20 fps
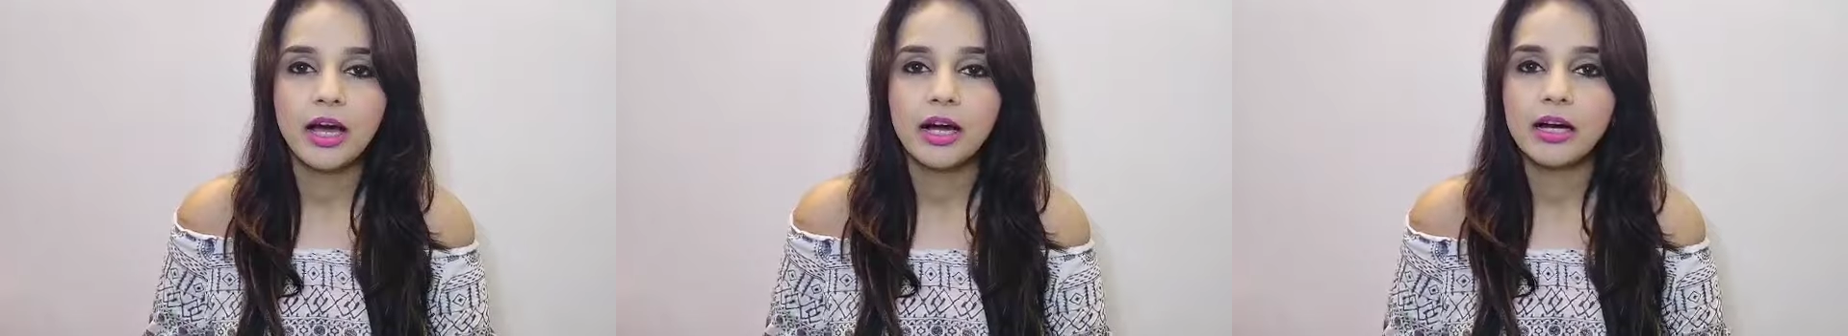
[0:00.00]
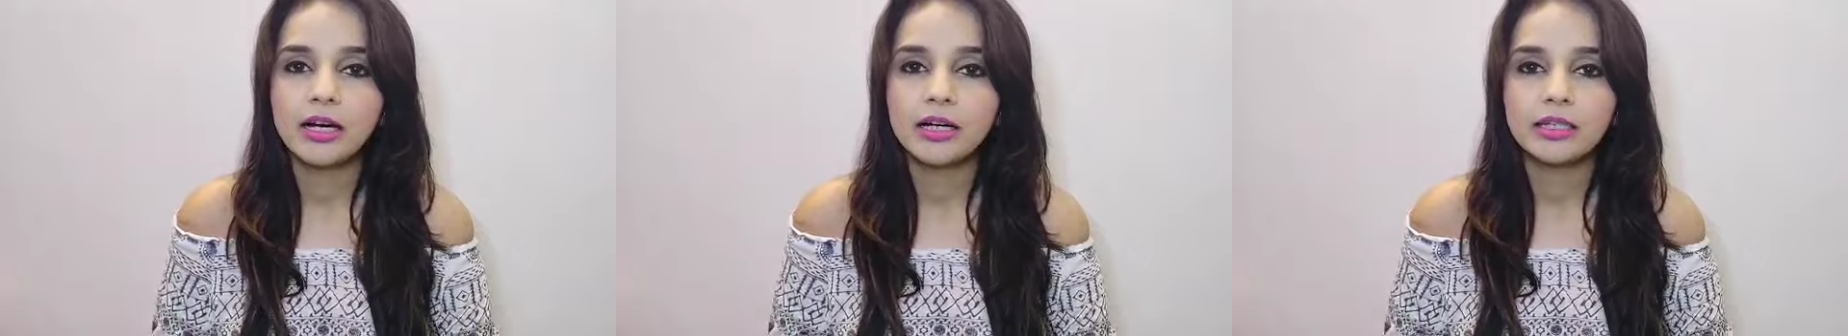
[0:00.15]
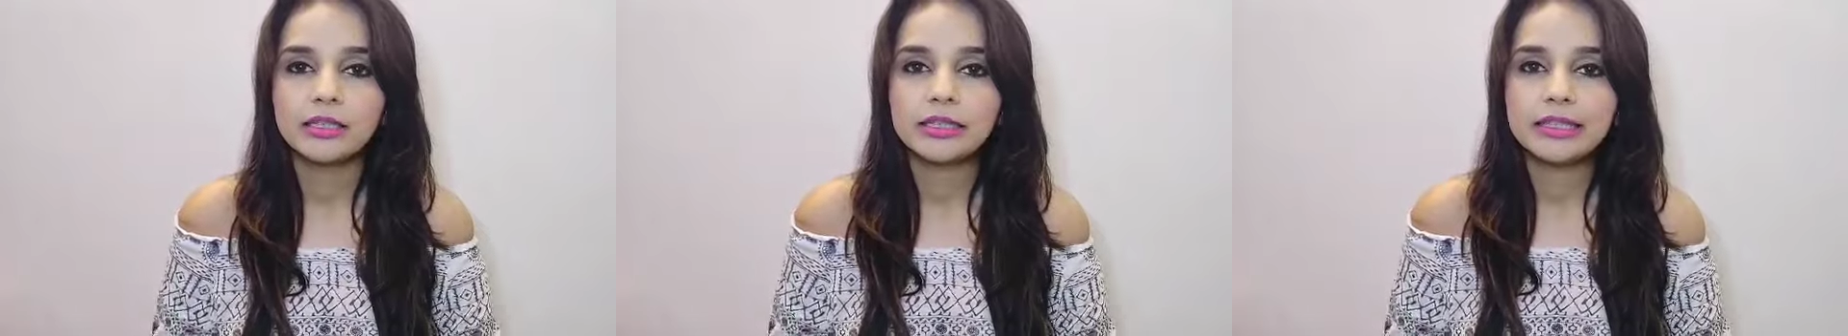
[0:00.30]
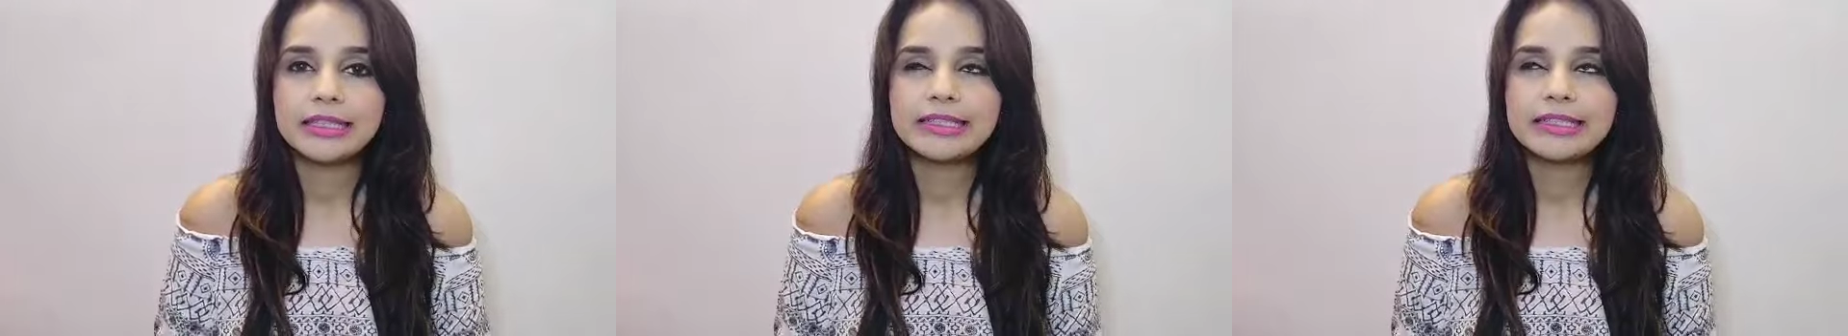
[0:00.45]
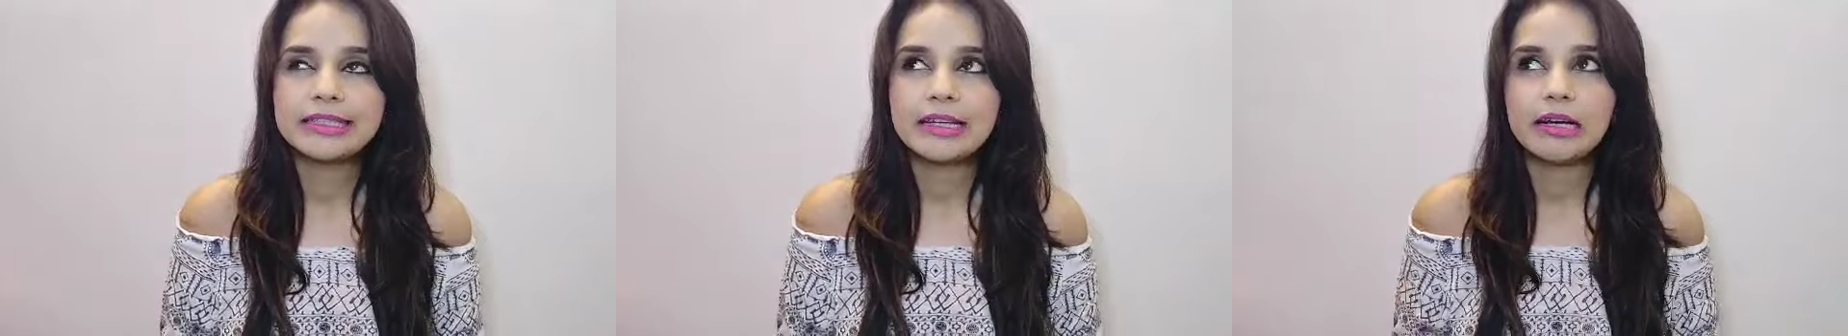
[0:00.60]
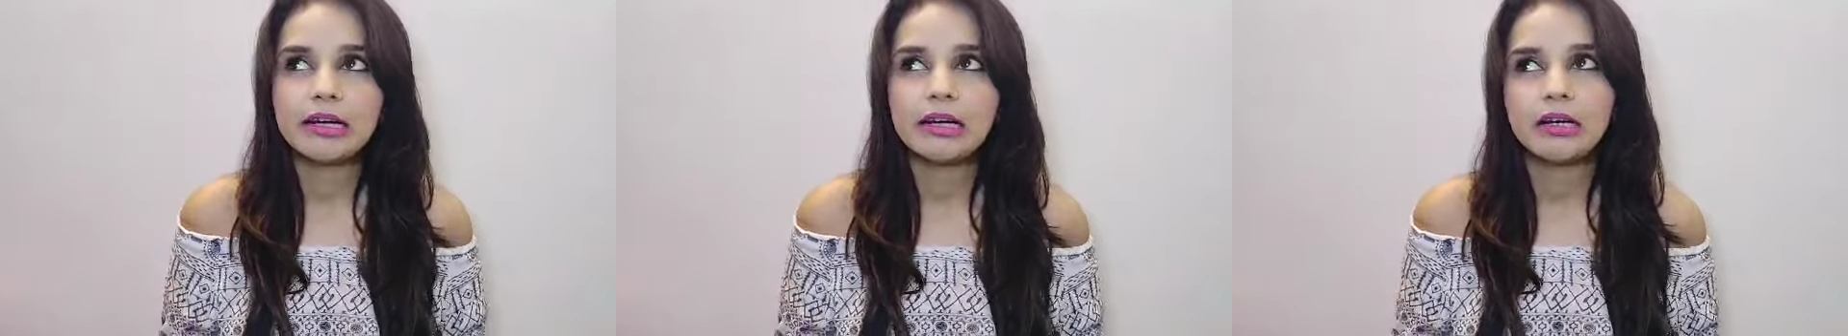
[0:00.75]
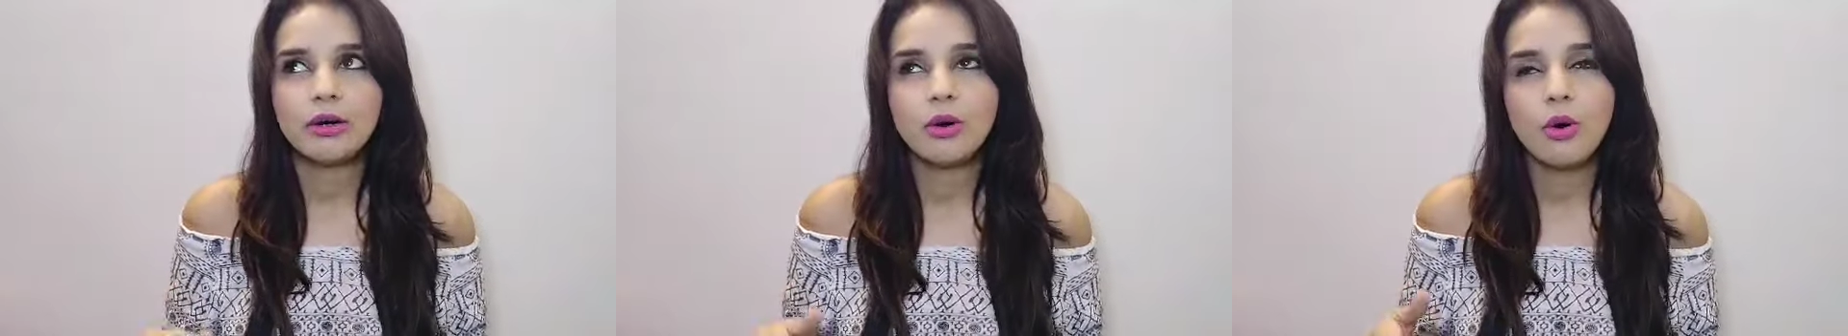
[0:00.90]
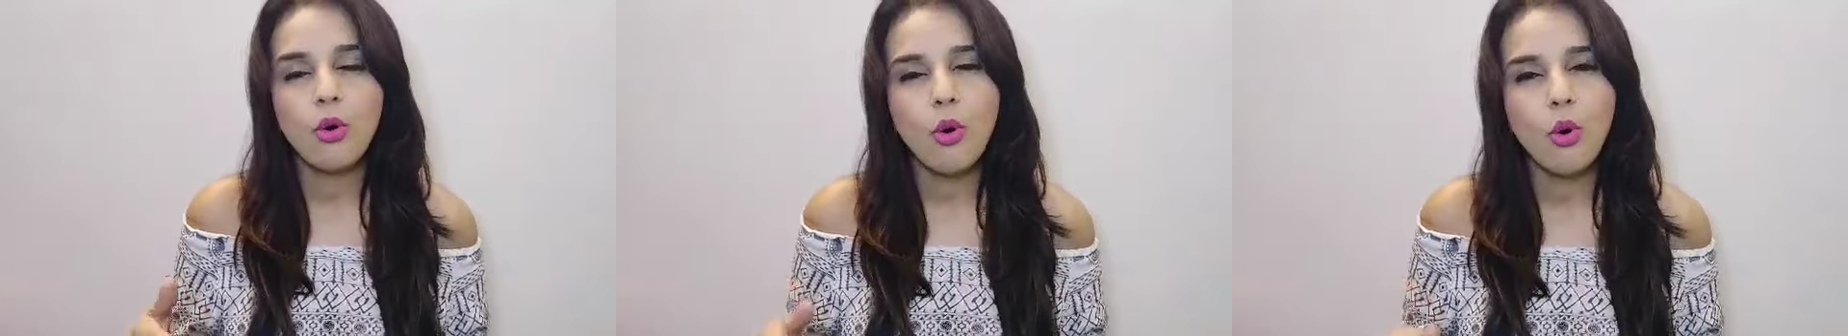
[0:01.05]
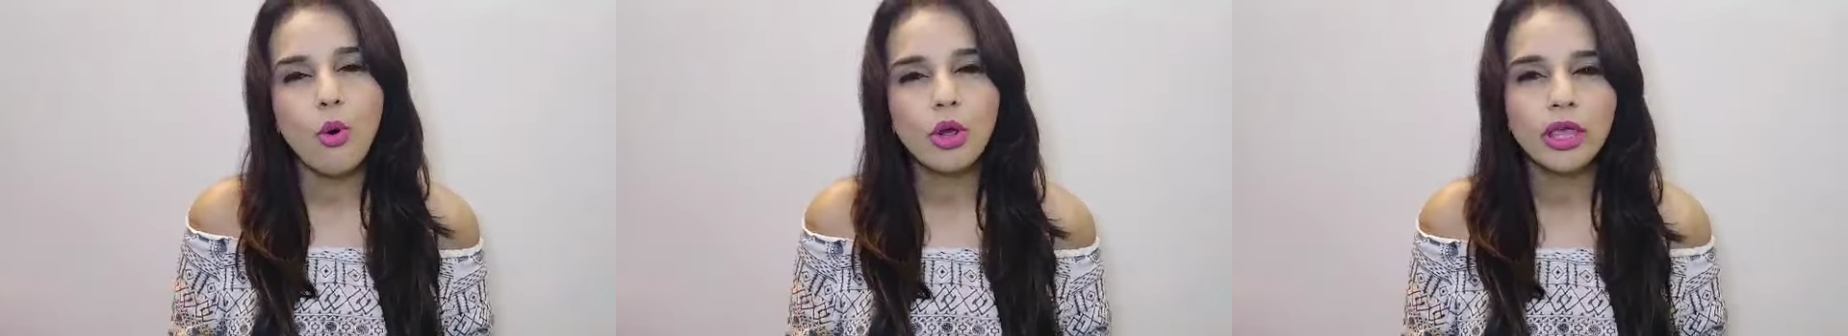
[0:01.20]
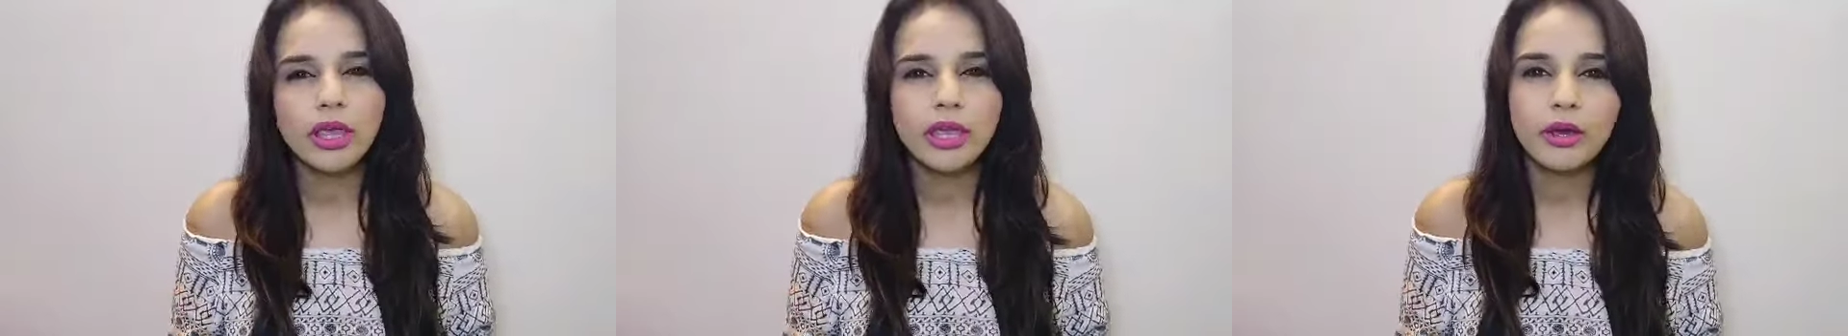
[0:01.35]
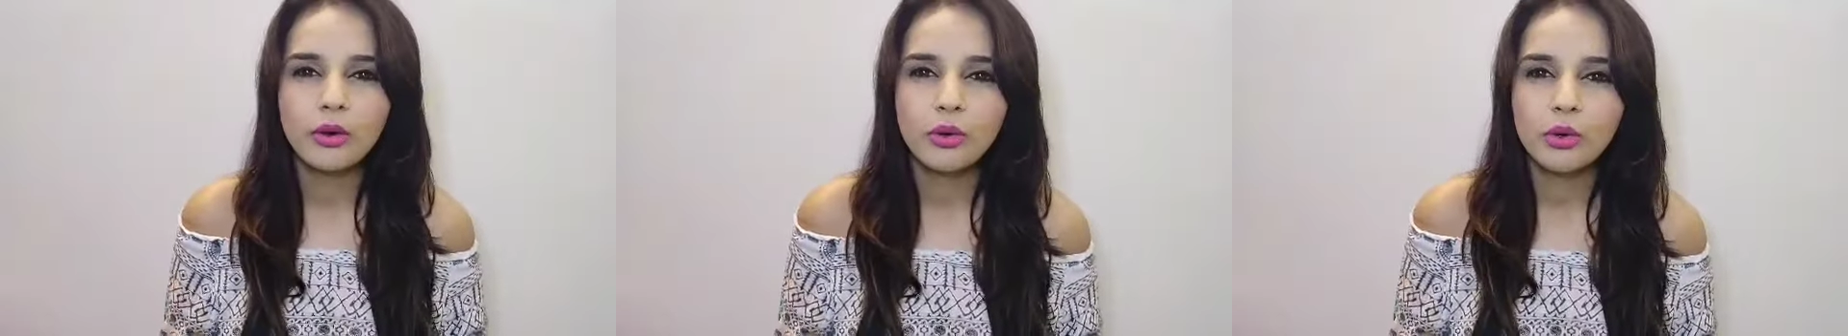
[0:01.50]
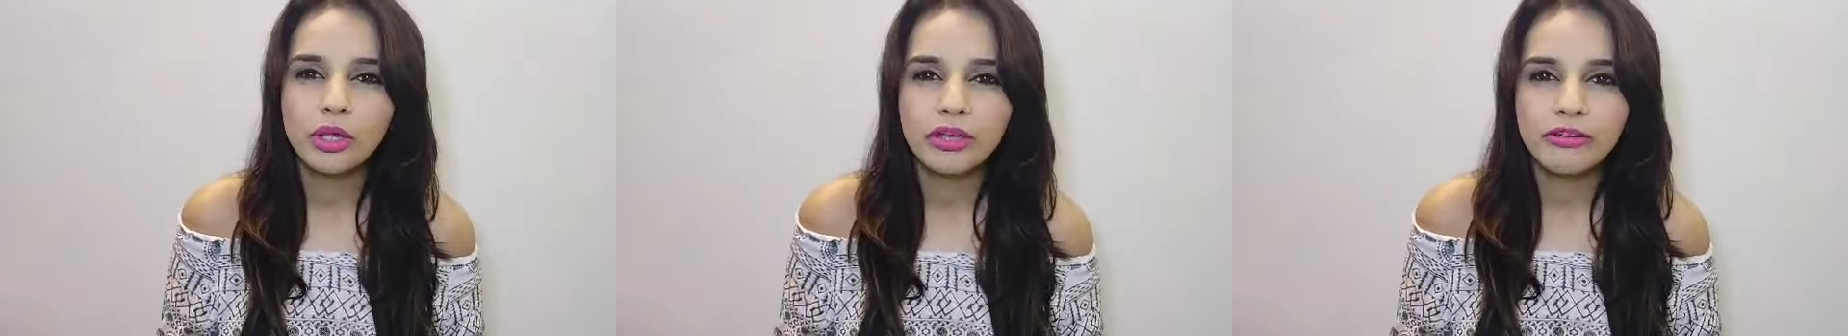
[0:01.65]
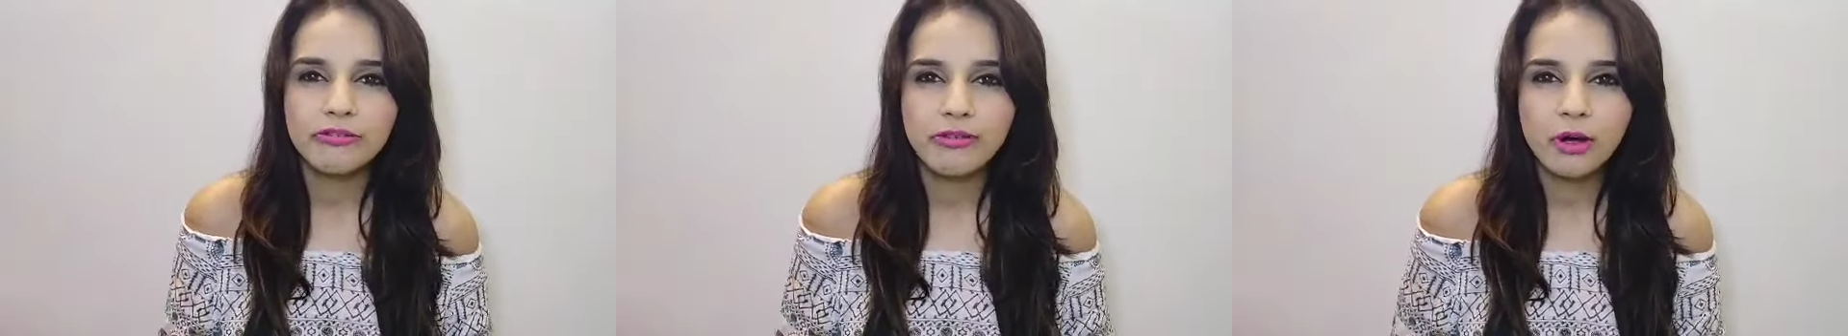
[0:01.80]
It's a
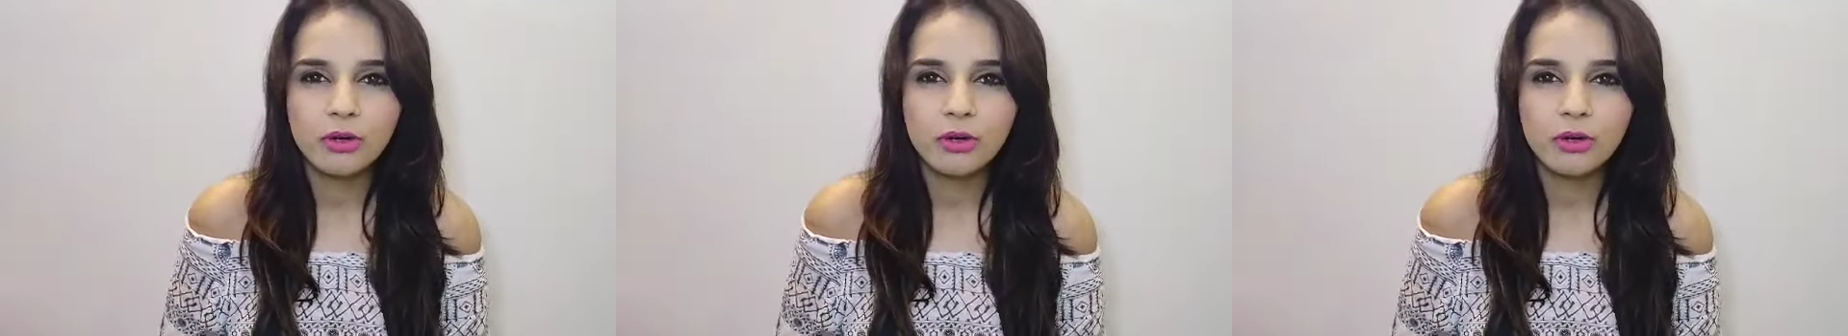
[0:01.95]
okay